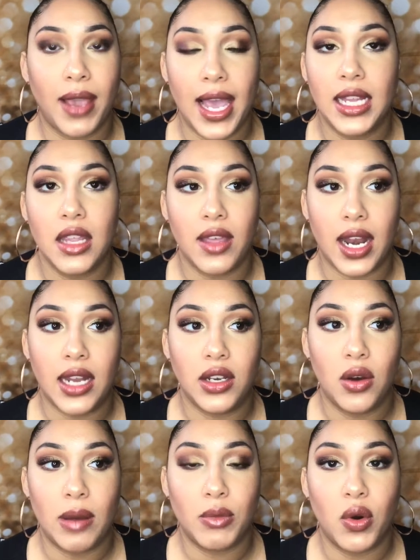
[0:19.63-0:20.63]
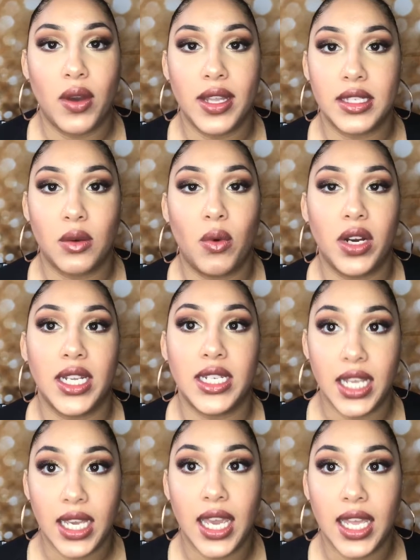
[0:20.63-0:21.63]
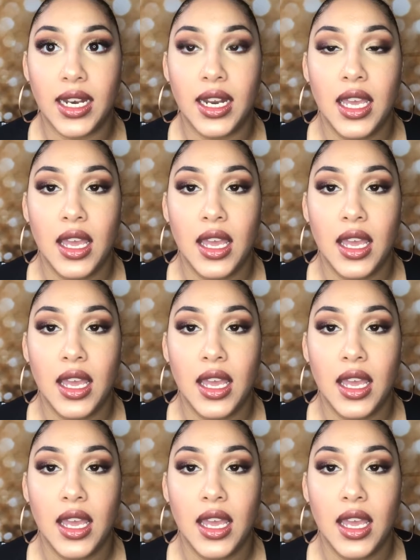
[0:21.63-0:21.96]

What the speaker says: palette that I know I'm going to want to dig in,